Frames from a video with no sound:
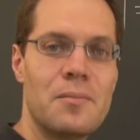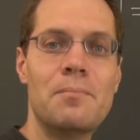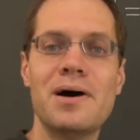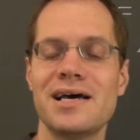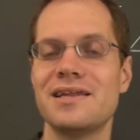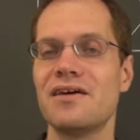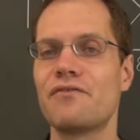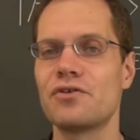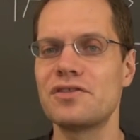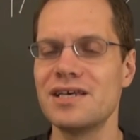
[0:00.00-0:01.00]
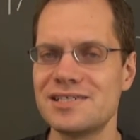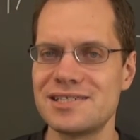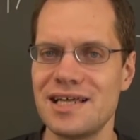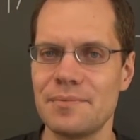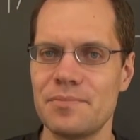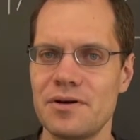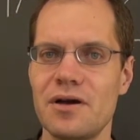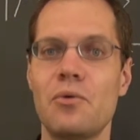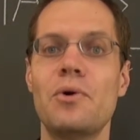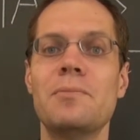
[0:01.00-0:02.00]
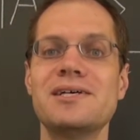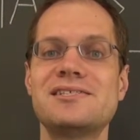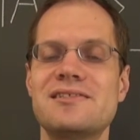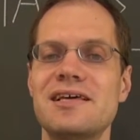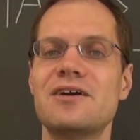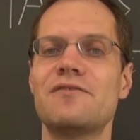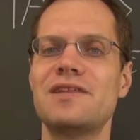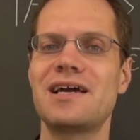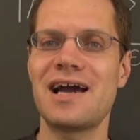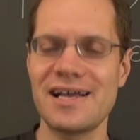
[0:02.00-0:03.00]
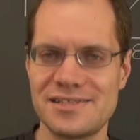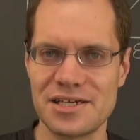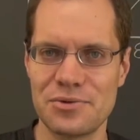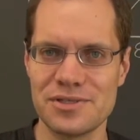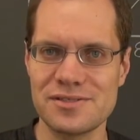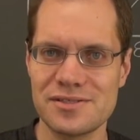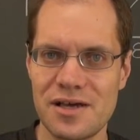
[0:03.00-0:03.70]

But for this step, we must think of the consequence.